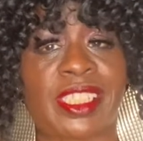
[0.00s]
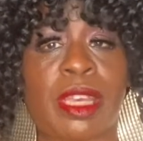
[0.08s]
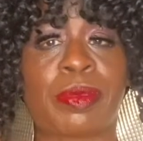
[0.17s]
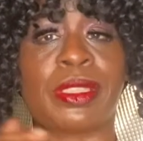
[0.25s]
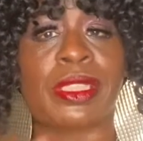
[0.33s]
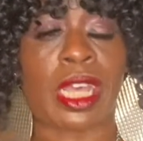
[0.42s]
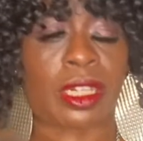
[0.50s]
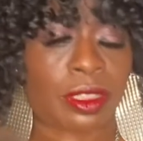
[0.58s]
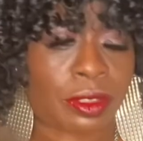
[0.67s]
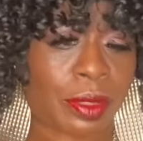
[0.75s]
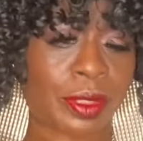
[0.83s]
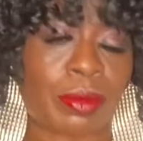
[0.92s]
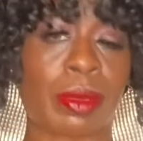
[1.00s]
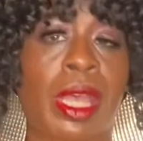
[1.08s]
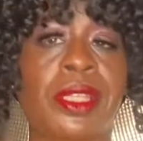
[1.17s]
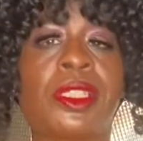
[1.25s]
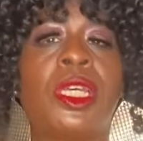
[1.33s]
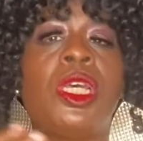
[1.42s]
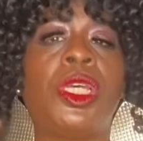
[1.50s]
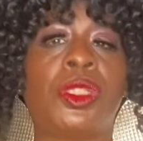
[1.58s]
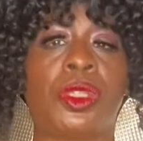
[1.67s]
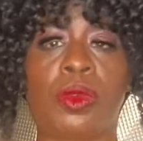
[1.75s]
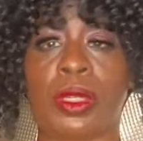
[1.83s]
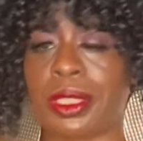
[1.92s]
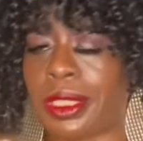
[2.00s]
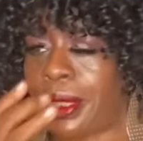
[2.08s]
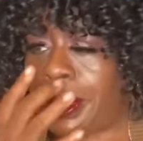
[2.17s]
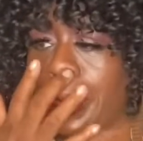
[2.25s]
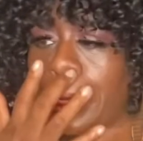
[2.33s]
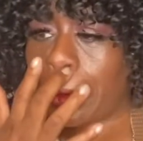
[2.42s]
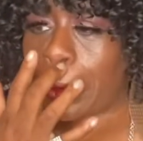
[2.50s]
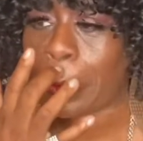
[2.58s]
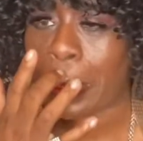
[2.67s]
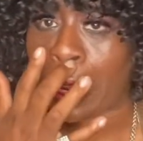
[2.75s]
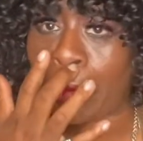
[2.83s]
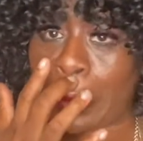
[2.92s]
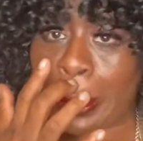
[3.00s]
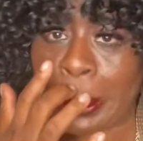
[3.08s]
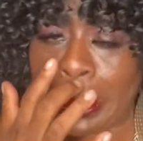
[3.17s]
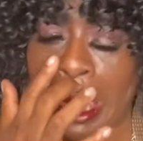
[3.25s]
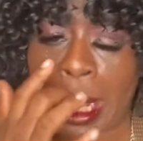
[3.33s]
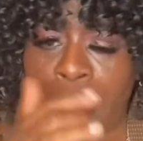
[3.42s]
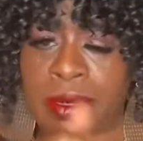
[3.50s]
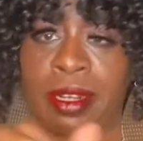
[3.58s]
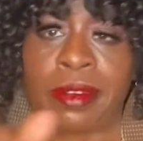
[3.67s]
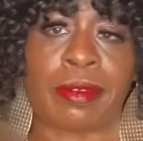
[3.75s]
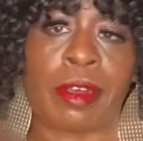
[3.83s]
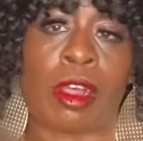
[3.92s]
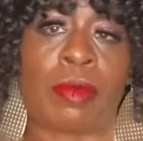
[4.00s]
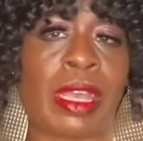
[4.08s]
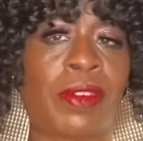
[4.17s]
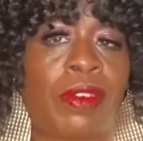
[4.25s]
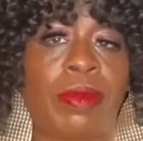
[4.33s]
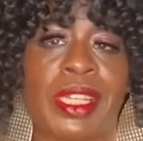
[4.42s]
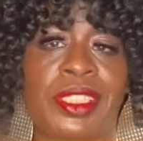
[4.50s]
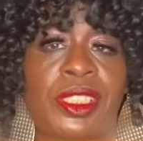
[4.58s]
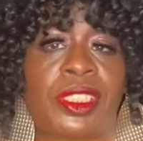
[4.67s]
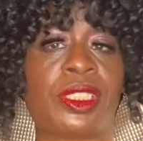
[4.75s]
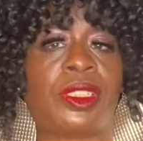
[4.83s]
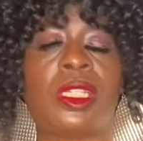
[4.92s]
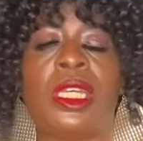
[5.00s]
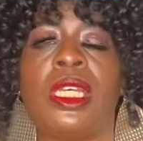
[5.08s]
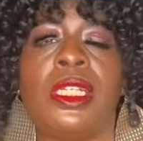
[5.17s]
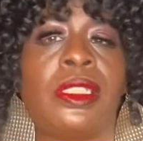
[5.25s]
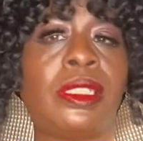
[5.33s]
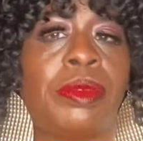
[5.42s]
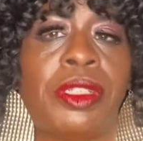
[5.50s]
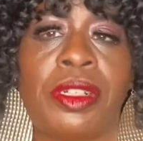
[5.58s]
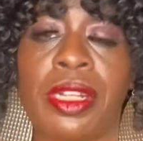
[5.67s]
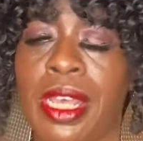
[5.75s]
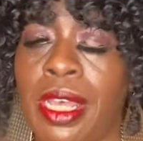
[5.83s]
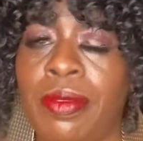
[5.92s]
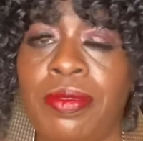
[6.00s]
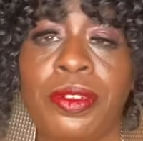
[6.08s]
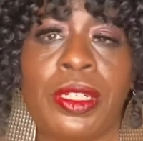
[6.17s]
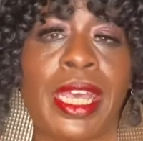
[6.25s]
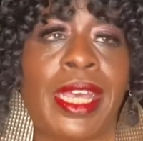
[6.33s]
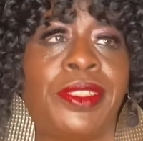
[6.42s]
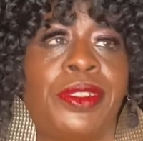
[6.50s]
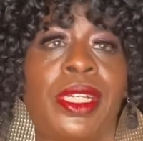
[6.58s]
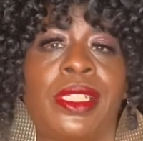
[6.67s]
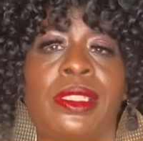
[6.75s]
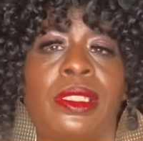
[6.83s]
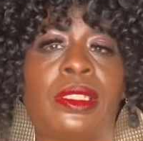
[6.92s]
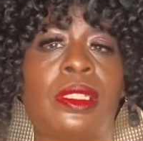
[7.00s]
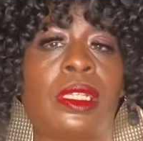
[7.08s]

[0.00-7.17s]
App is down in the description box. If you want a t-shirt or whatever, it's down there. All my information, just send me your name, full address,